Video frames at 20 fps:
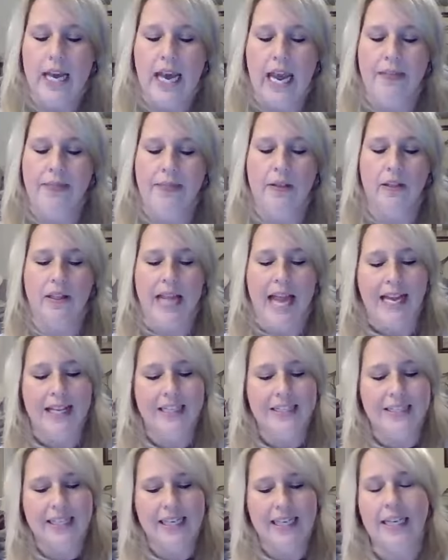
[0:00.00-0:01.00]
And the
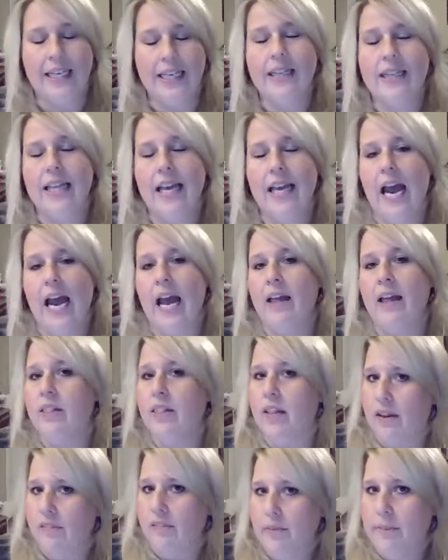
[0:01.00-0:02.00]
last thing that I
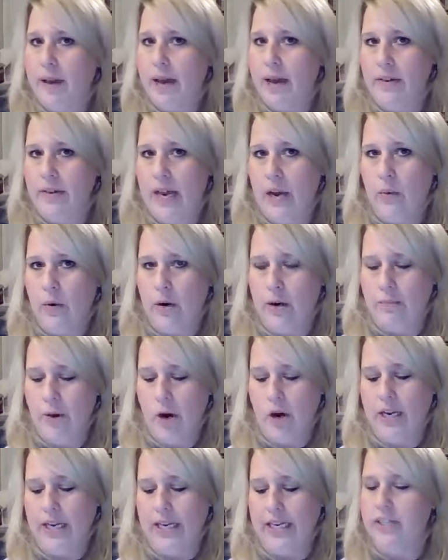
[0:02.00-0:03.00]
love about network
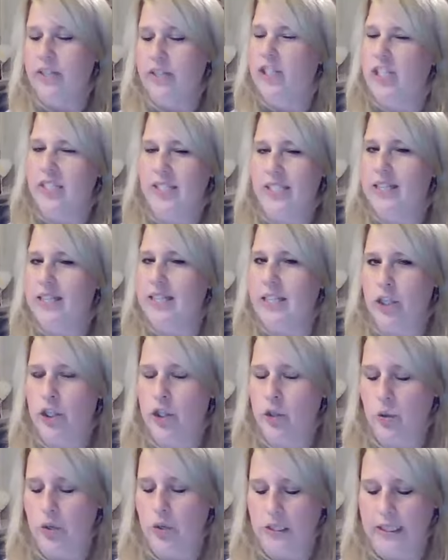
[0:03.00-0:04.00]
marketing, just in this
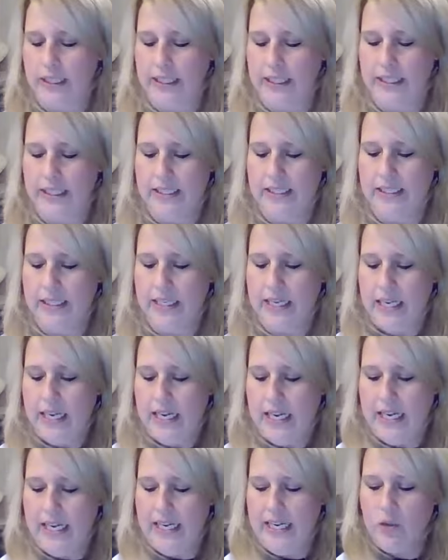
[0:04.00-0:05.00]
short list,
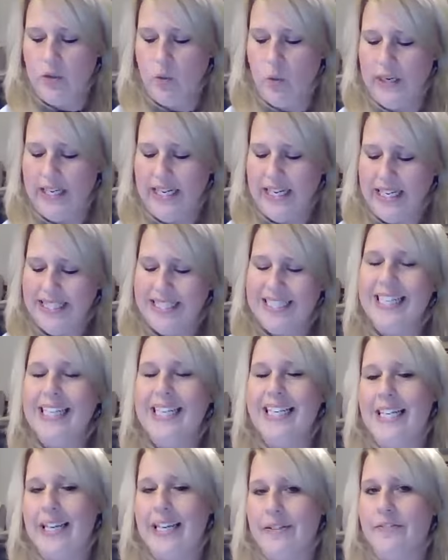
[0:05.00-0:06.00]
is we get to
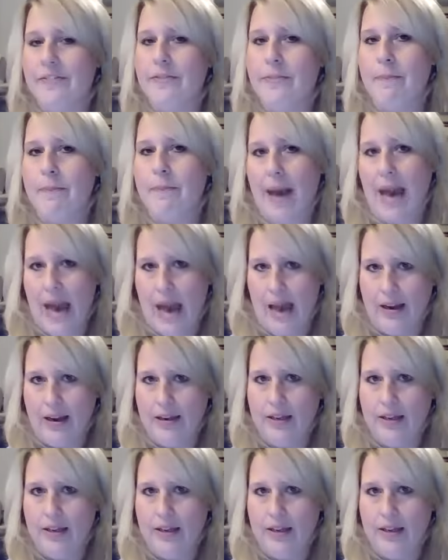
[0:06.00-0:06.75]
give back.